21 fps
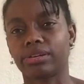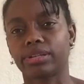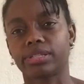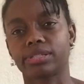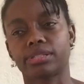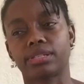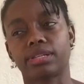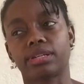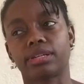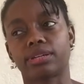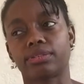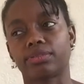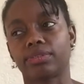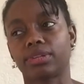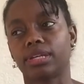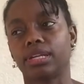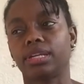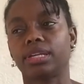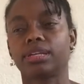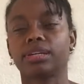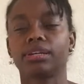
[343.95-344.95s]
There's a lot of
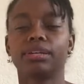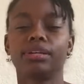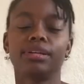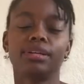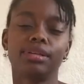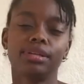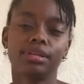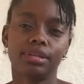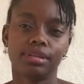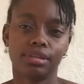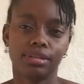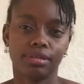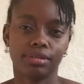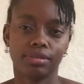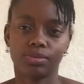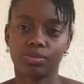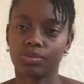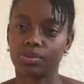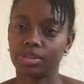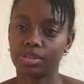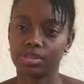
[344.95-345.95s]
like
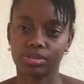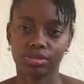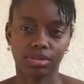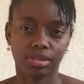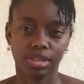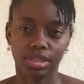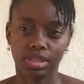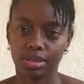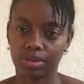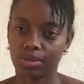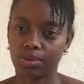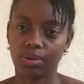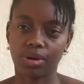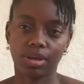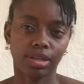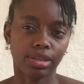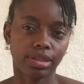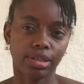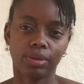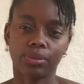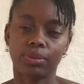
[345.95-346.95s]
racial
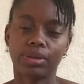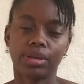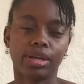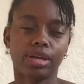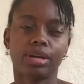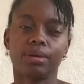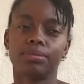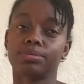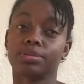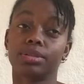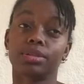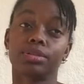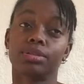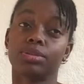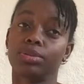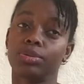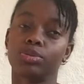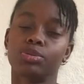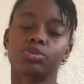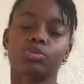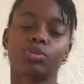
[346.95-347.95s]
inequality when it comes down to
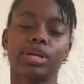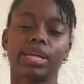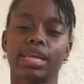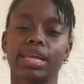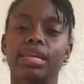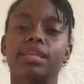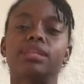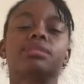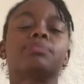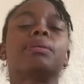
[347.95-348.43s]
those rankings,